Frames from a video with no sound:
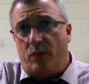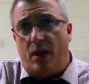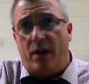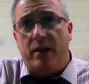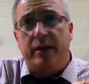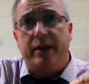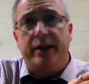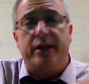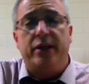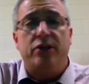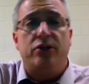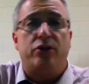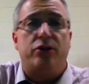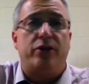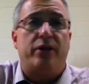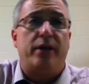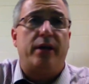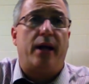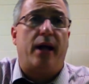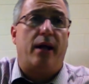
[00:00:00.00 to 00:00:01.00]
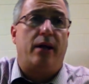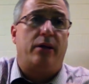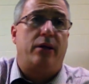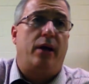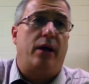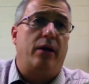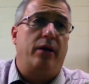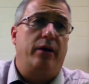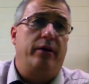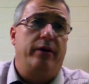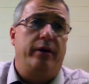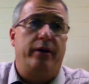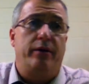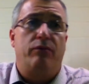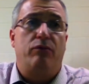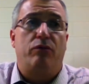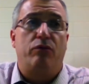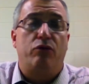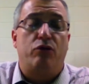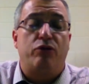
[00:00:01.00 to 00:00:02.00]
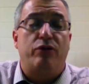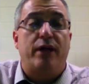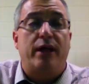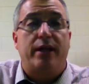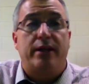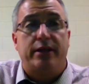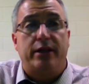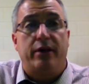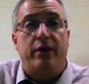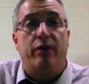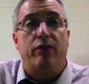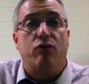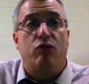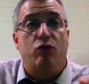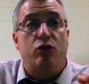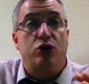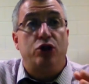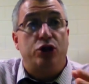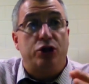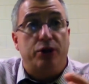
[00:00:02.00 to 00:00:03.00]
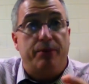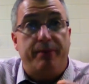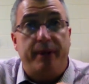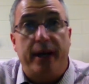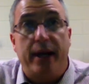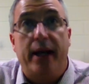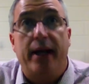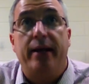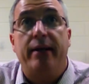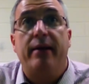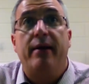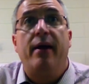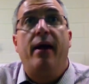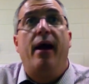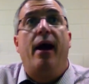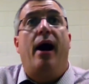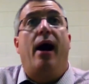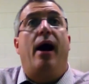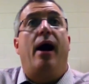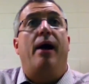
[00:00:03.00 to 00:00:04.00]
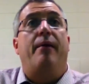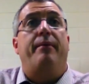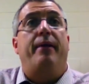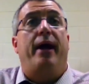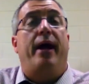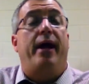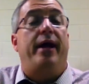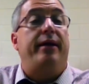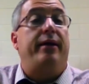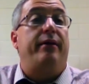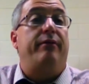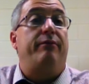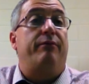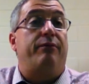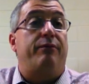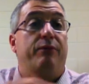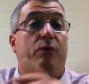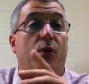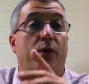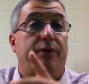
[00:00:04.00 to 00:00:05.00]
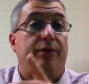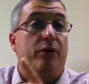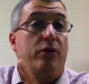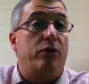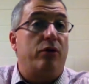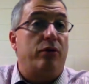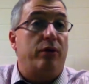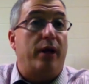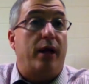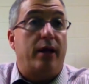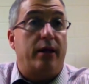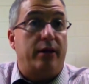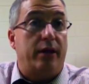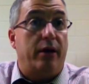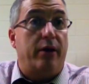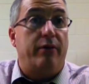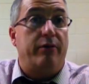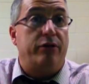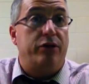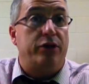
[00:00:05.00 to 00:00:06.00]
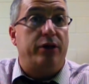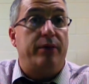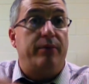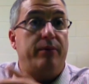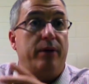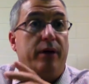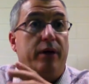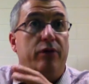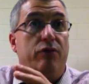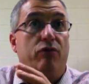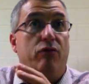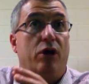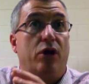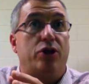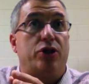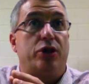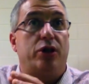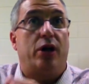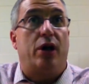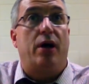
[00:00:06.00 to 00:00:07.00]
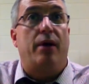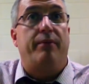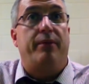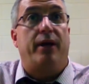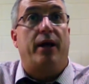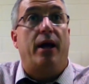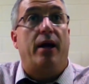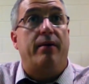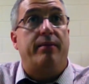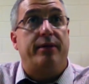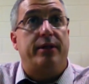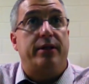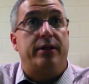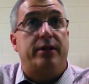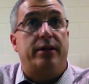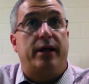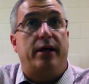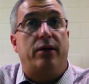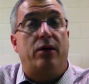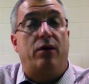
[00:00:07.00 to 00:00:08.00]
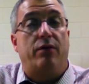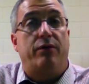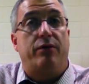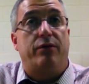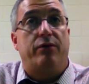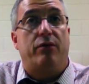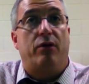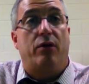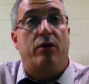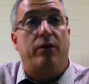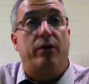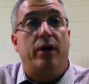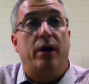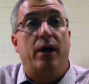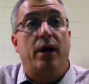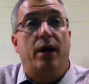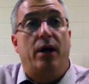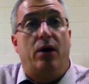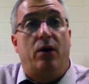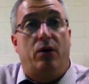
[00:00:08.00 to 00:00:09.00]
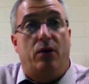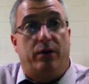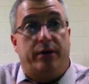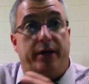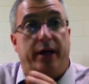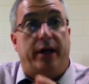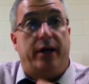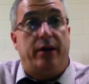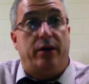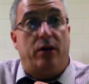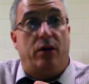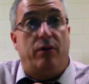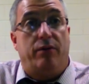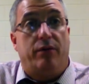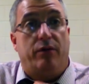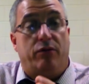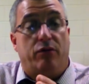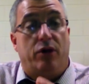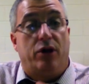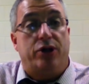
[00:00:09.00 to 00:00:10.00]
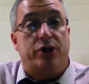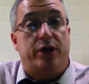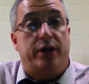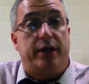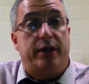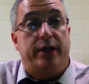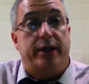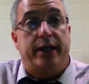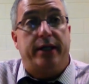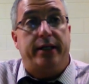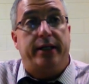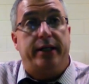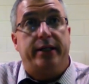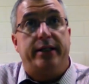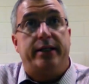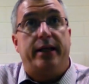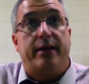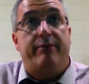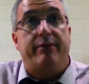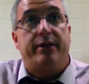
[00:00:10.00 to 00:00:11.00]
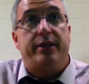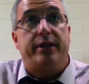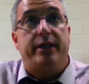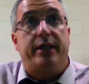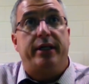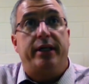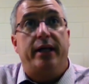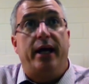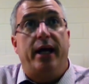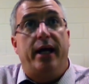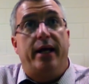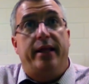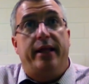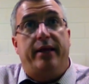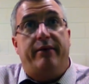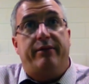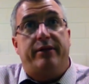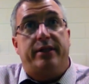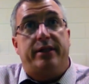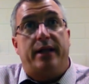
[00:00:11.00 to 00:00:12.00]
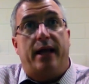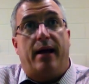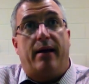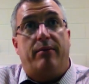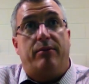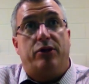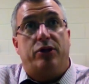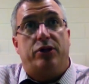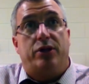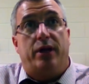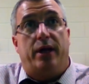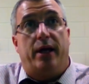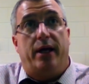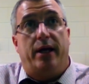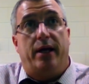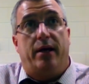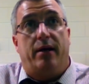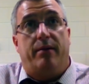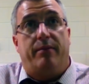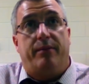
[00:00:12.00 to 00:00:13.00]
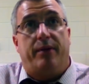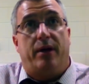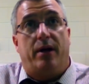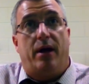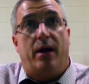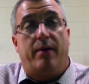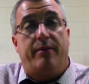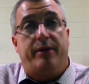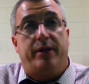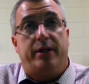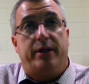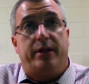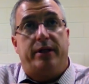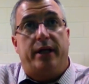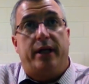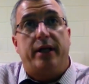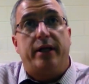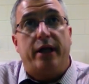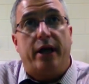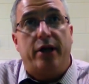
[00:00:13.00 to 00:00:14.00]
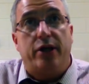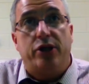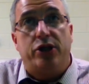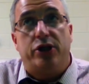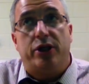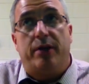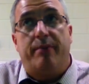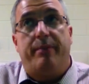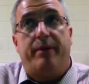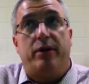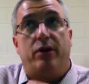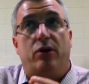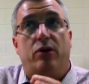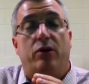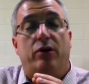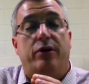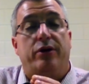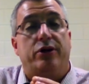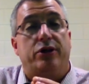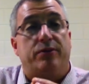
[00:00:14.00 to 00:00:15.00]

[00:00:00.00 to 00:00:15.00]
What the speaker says: leading to totalitarian rule in Japan, and in fourth, the totalitarian regime in Russia. The communists had overthrown or taken over Russia in 1917. They've established a communist dictatorship, and they're looking to